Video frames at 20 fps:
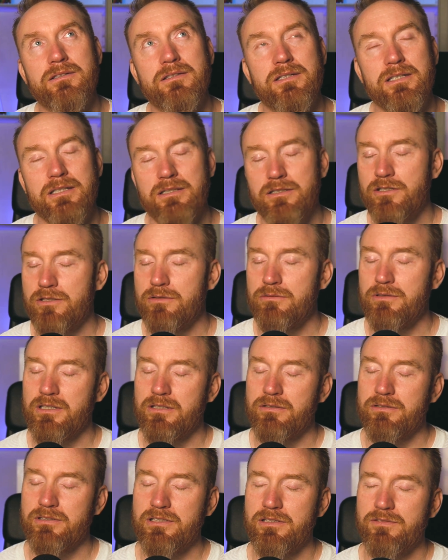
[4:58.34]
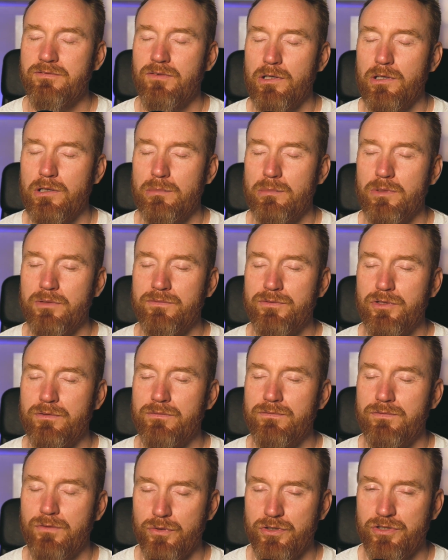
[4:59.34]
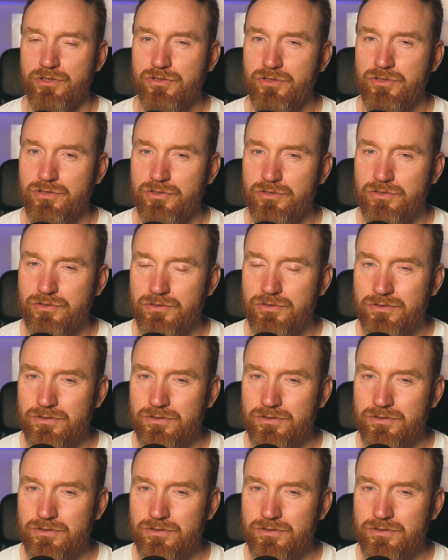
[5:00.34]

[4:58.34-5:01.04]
did you increase the volume of your voice?